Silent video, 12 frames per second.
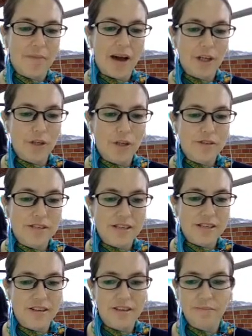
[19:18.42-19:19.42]
use,
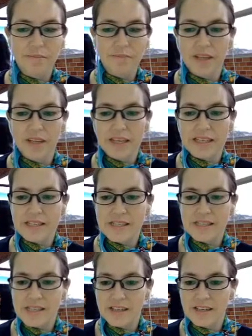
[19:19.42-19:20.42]

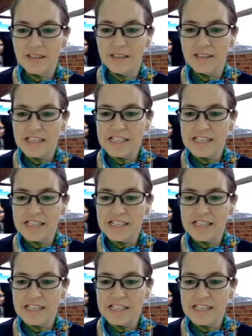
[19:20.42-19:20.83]
it's a